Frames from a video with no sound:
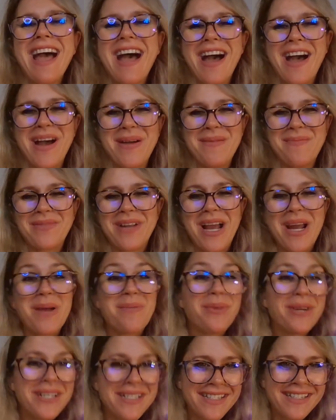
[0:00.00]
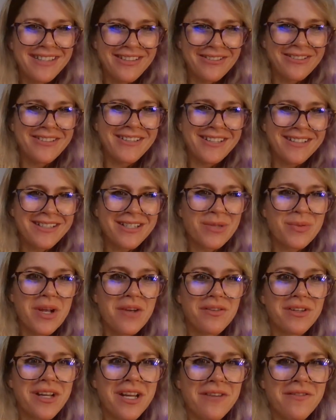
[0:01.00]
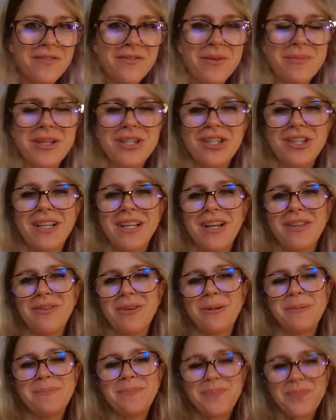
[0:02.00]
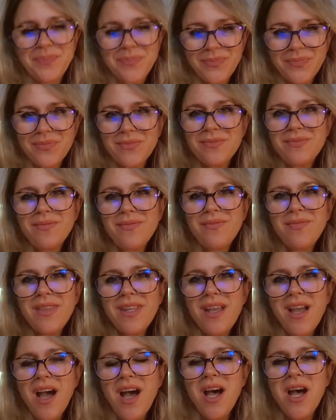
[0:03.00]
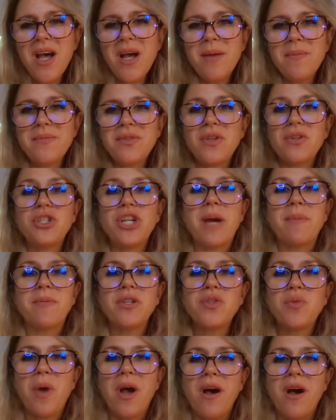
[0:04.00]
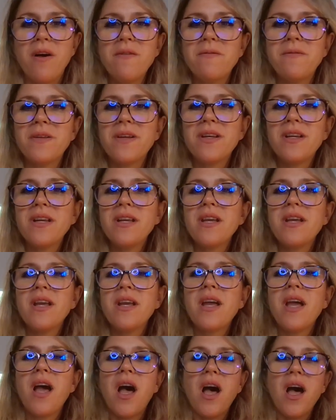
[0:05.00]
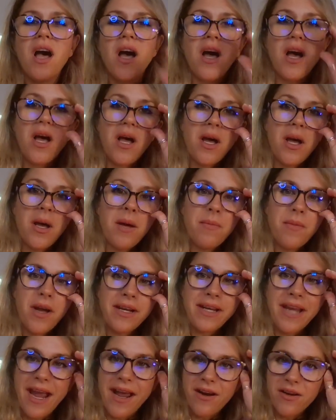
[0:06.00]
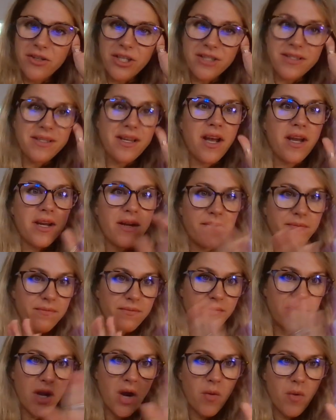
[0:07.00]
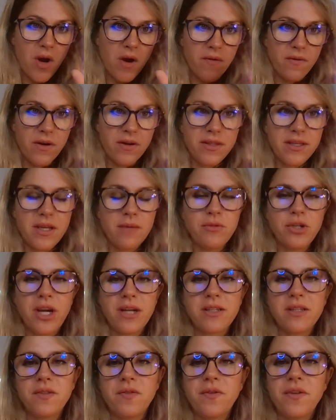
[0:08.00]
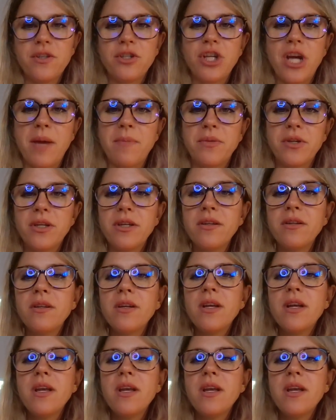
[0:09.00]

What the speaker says: Kind of breezing through these because we have a lot of information to get through. So chapter 12. Again, I'll just kind of go over the objectives for the chapter.